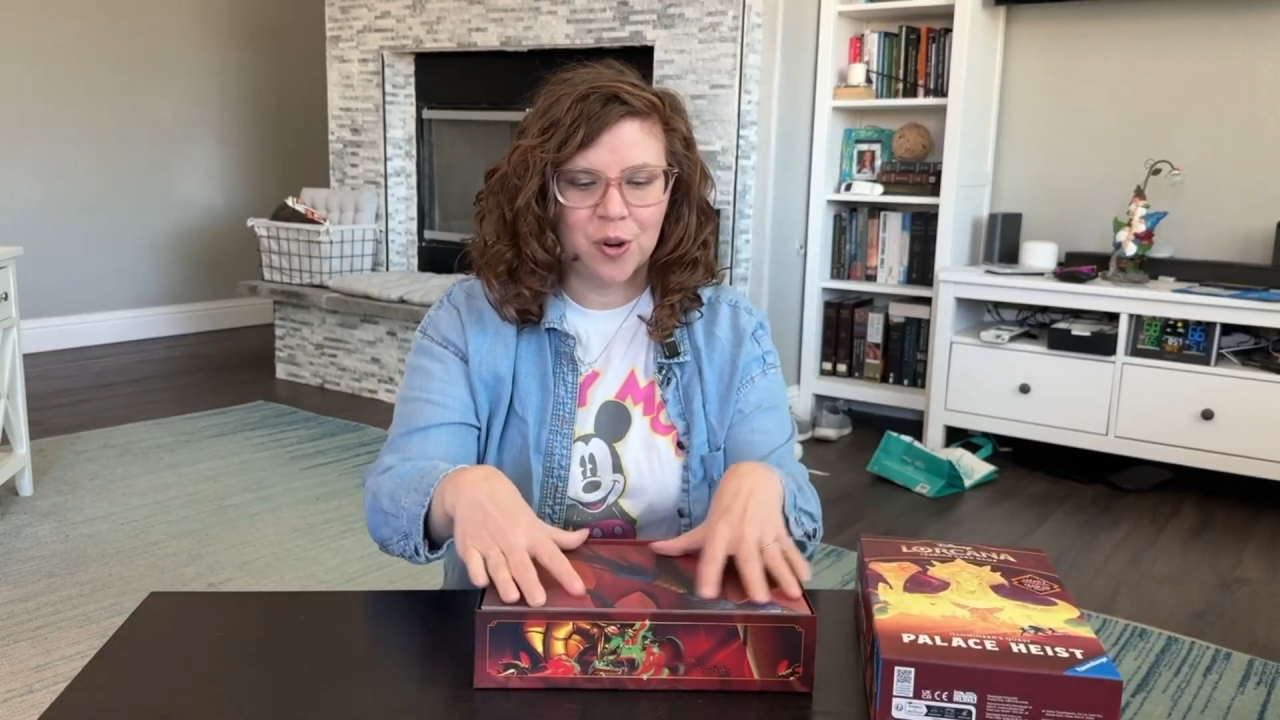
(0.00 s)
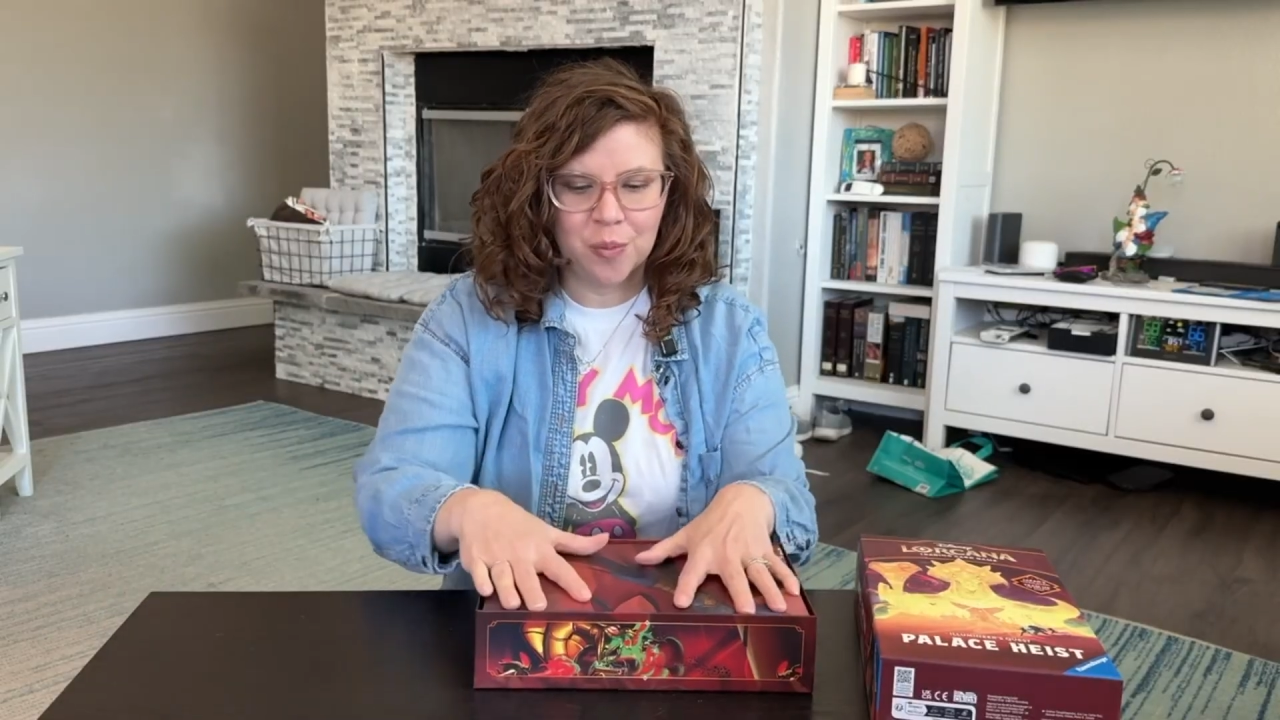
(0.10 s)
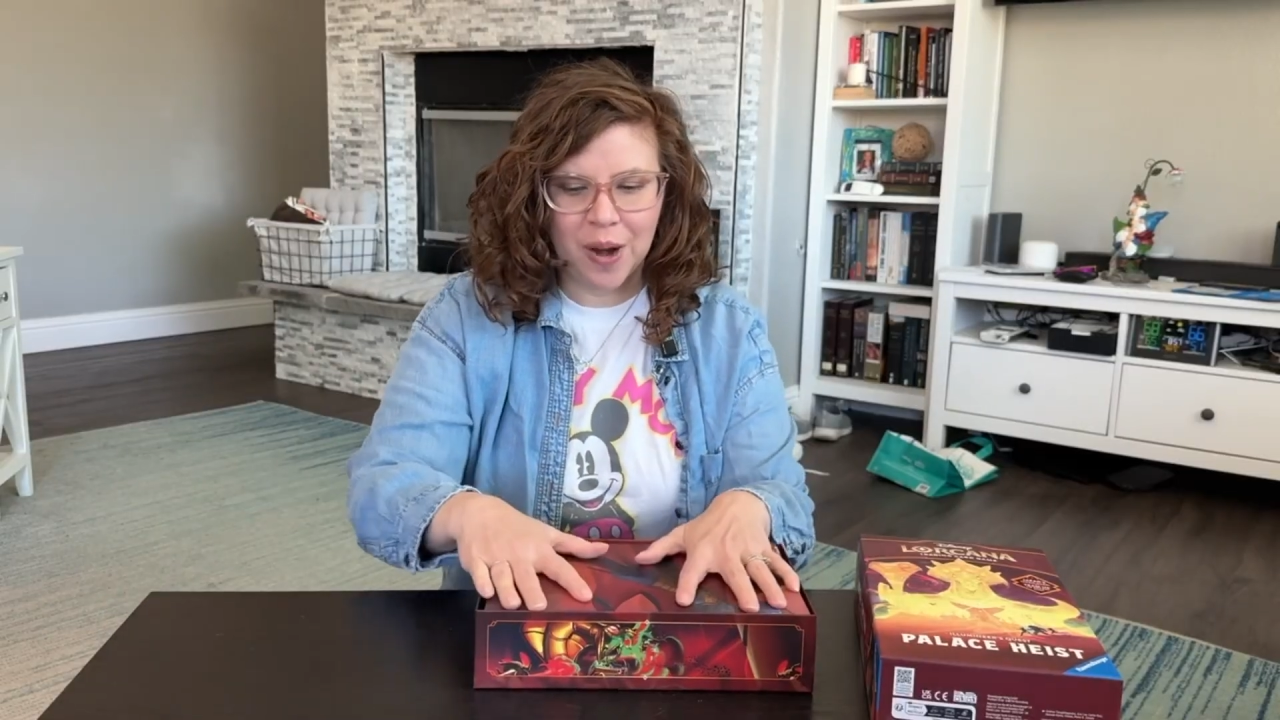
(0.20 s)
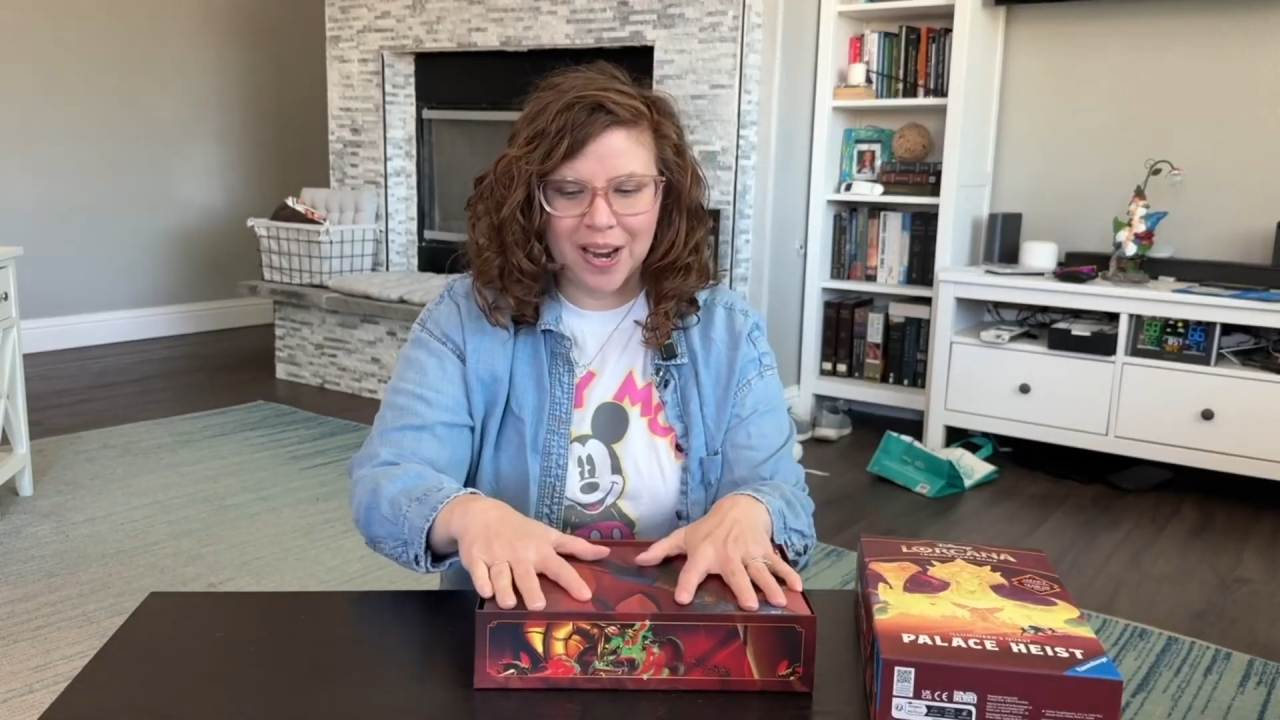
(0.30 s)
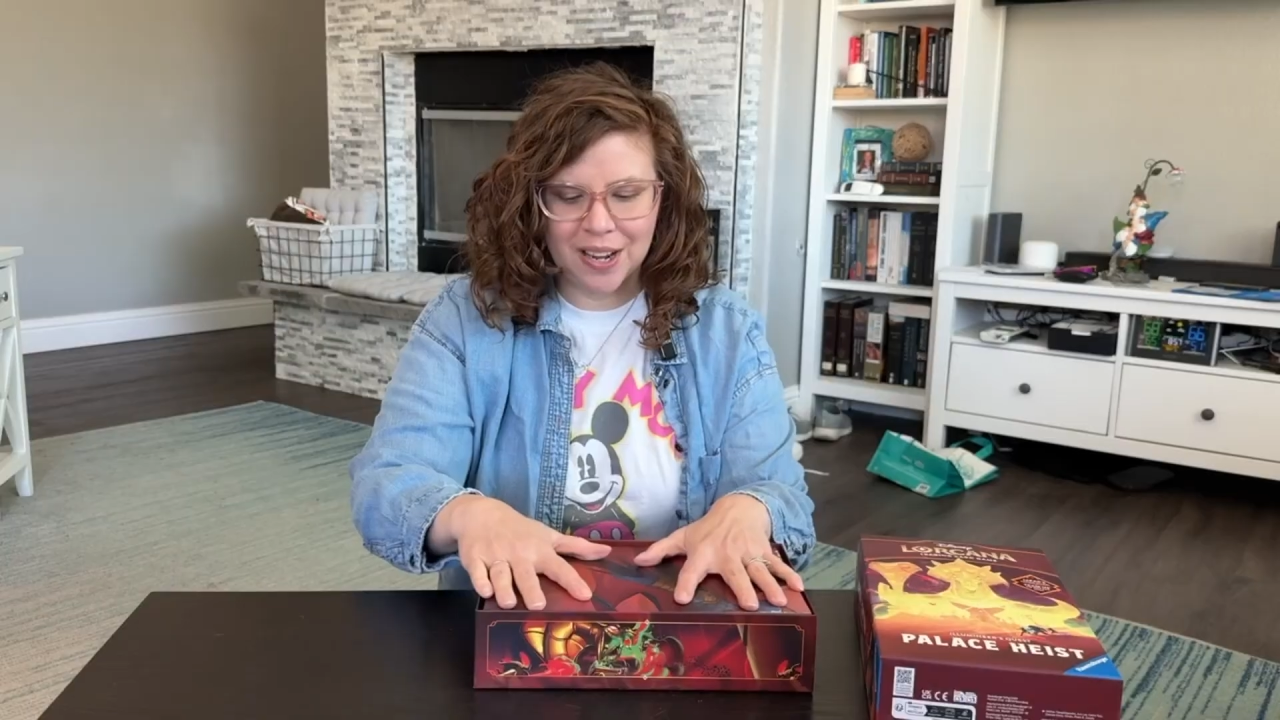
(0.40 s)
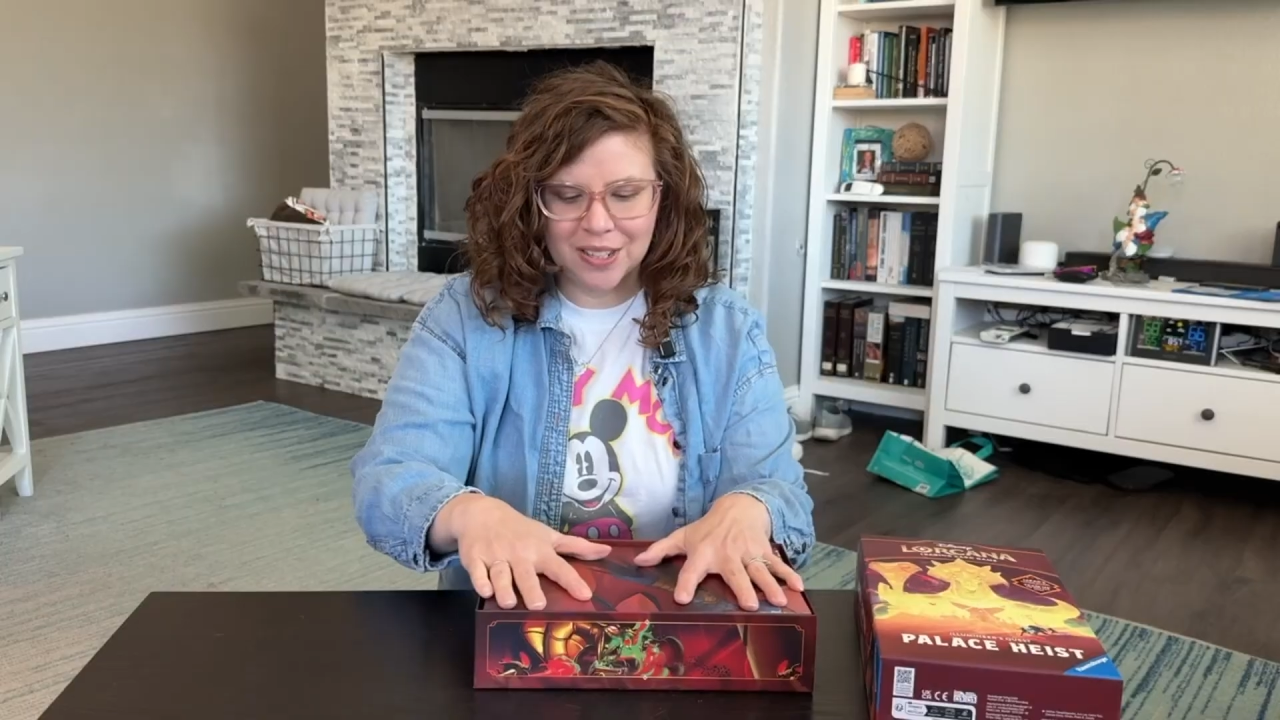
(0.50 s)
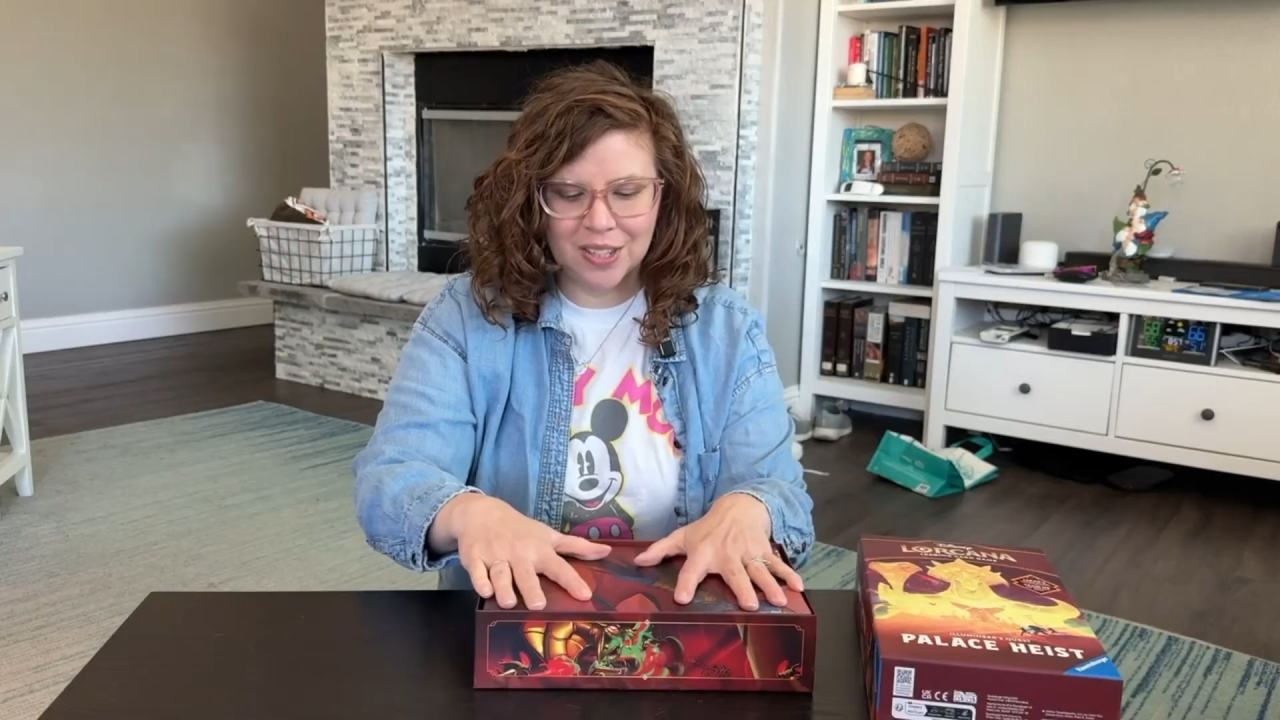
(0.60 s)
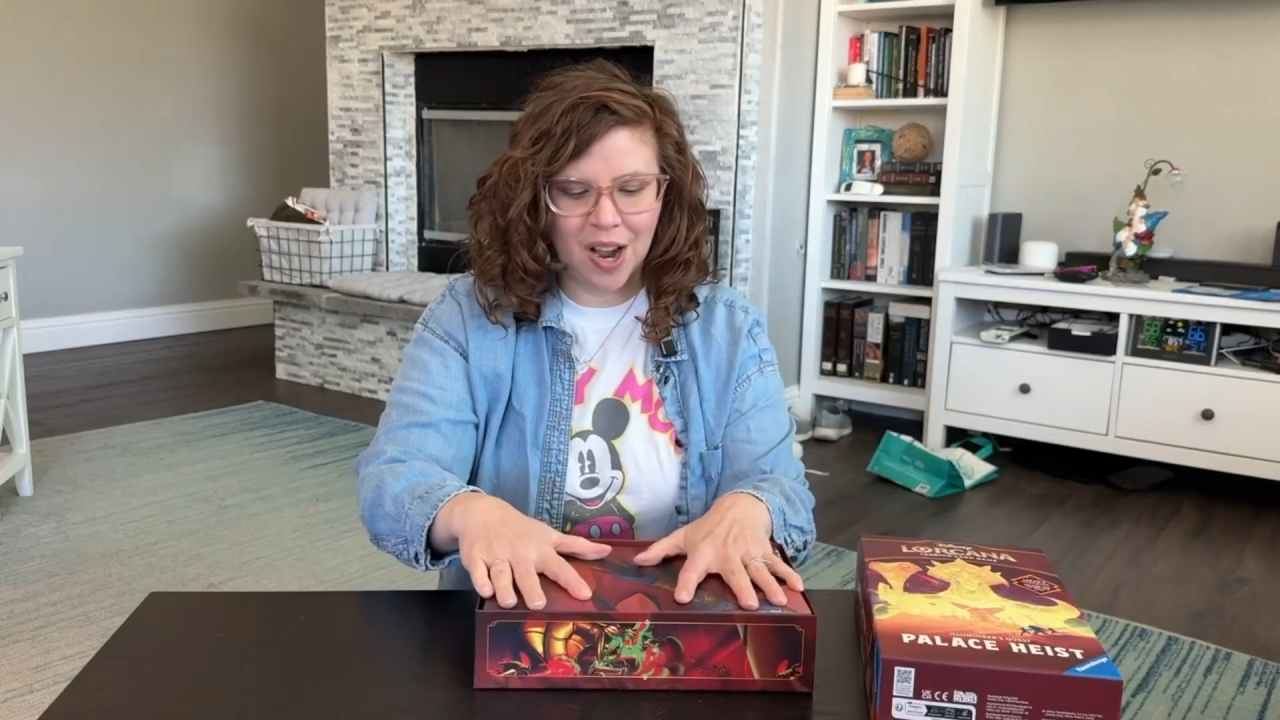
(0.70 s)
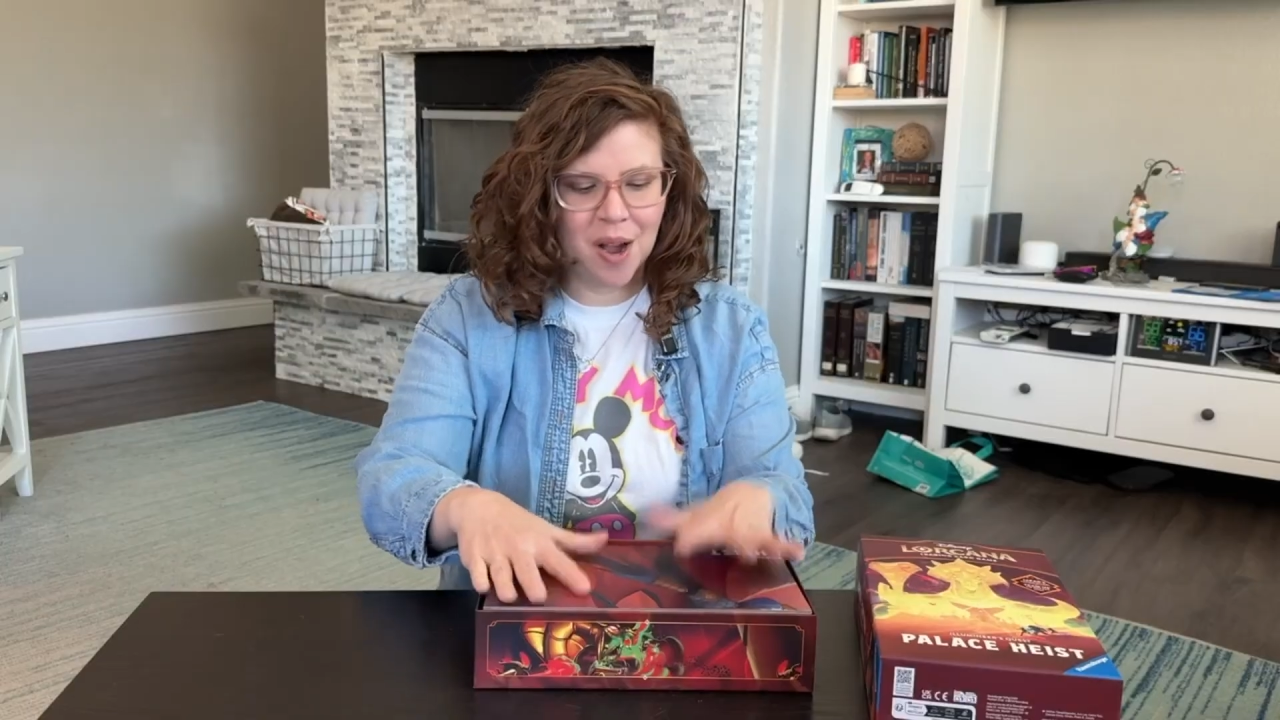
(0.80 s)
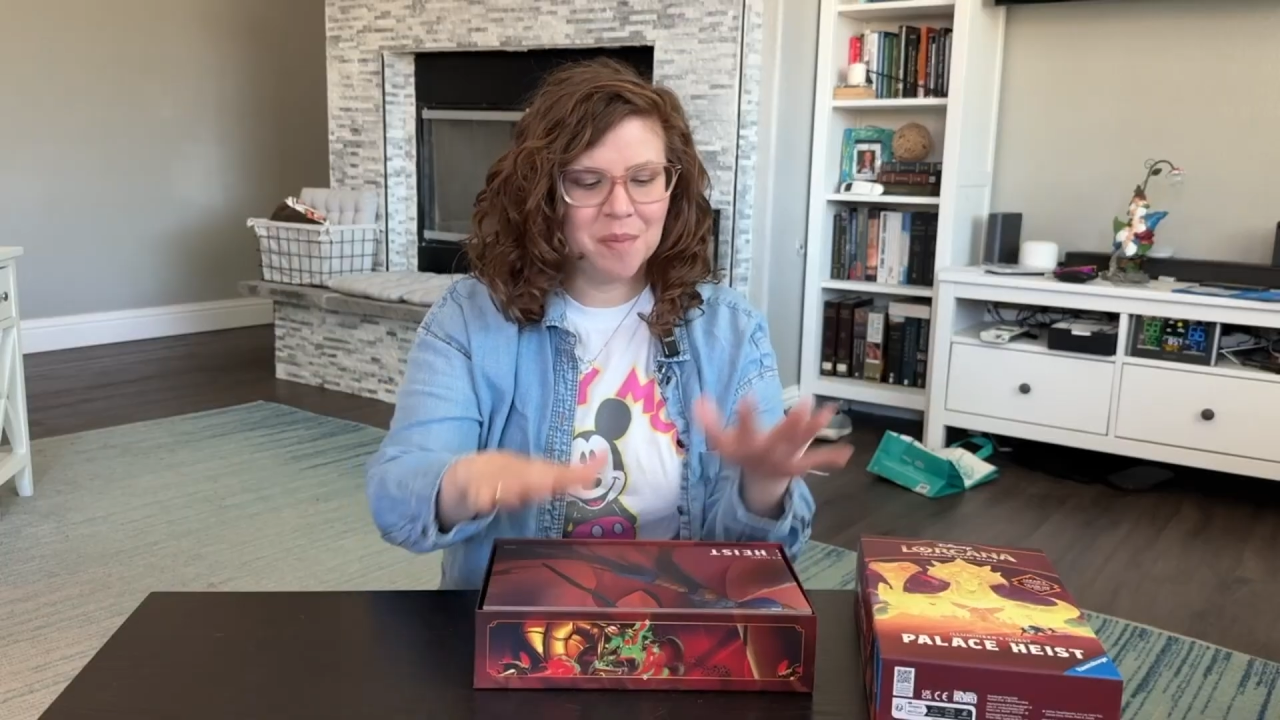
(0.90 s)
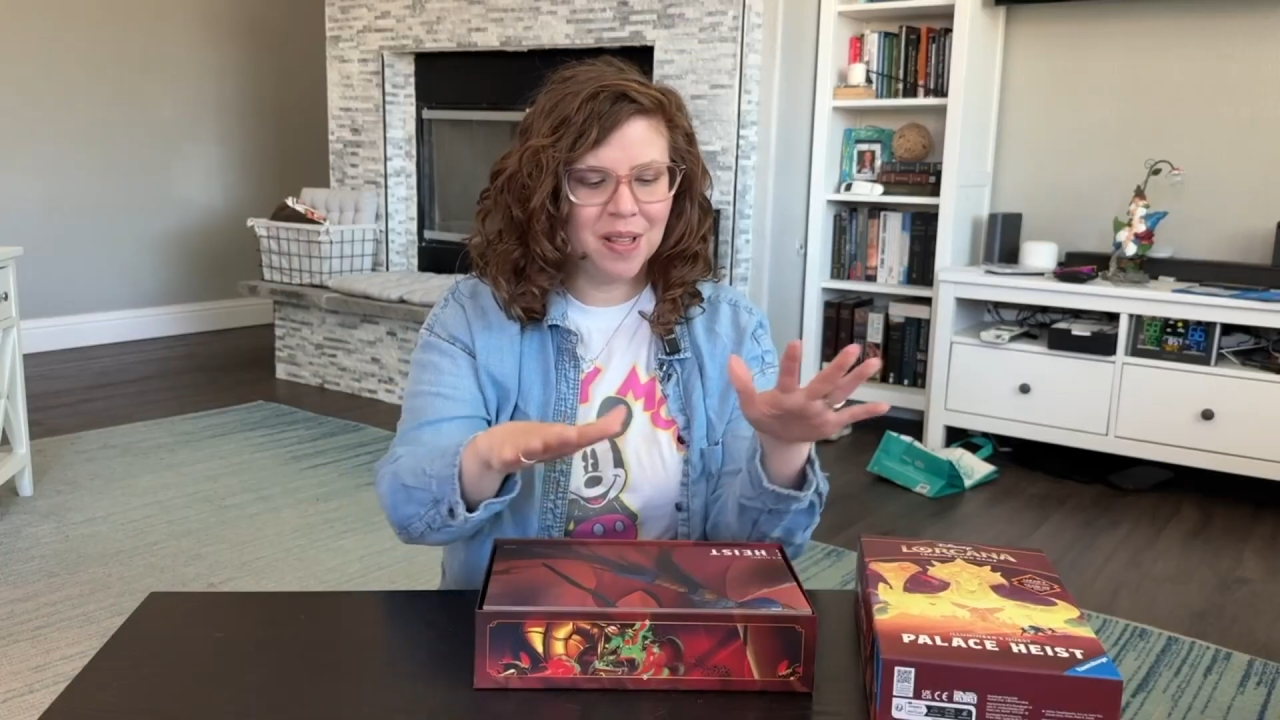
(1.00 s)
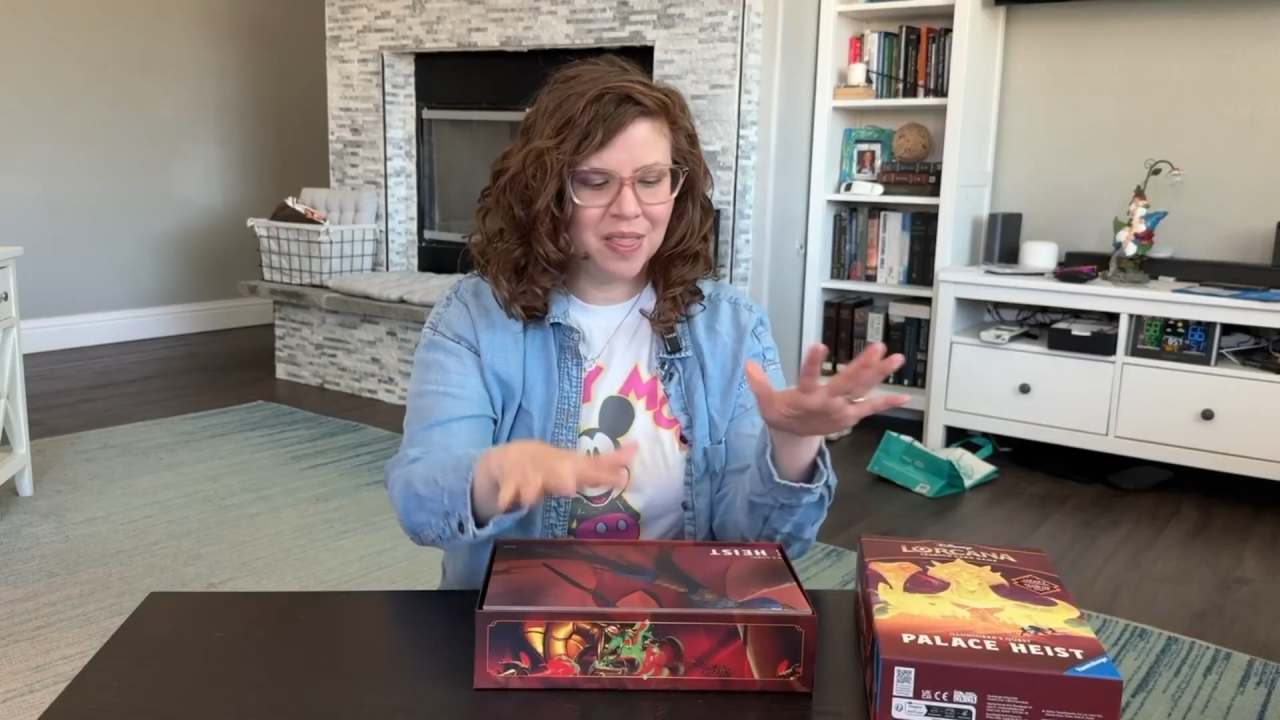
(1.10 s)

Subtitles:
right on top.